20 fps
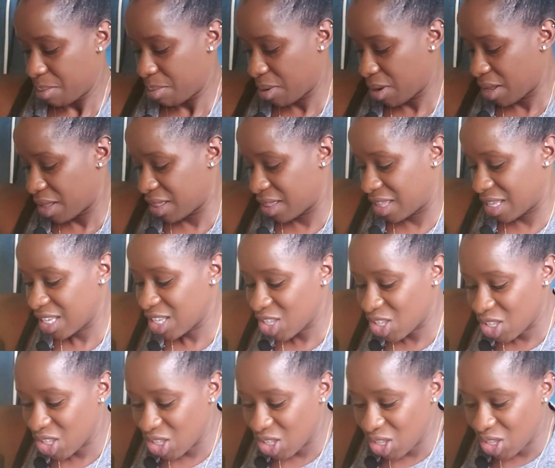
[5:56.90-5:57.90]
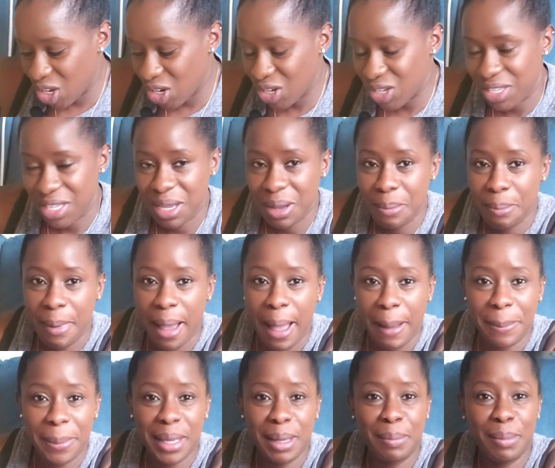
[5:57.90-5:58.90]
But this nursing
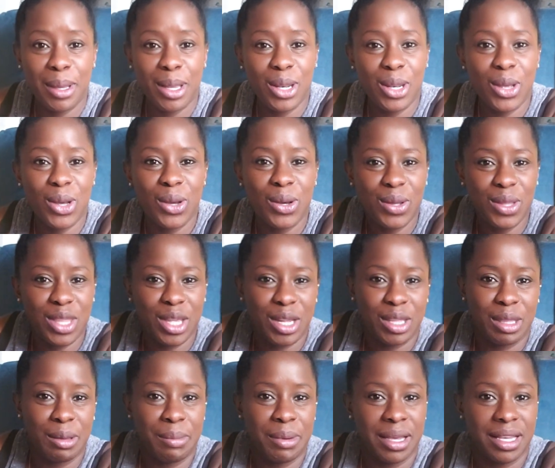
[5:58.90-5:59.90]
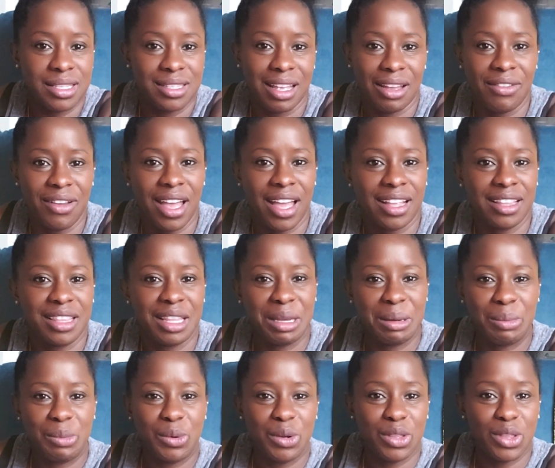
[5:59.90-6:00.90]
boppy pillow, they're the best. I've had
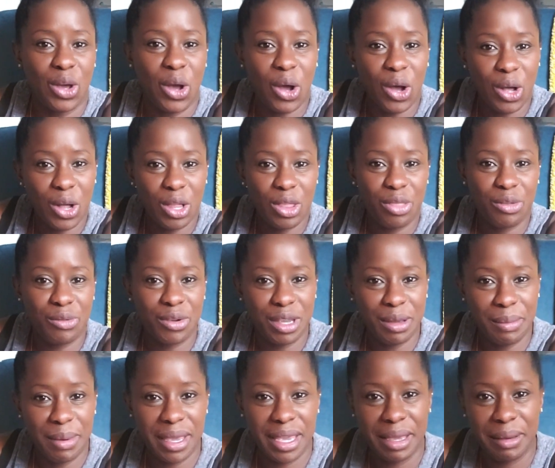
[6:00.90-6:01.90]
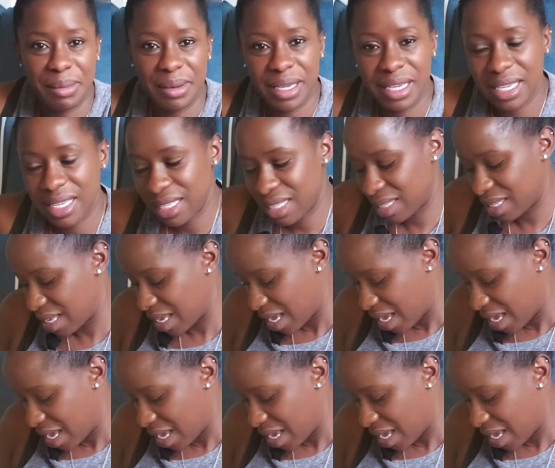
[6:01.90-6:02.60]
them with all 3 babies,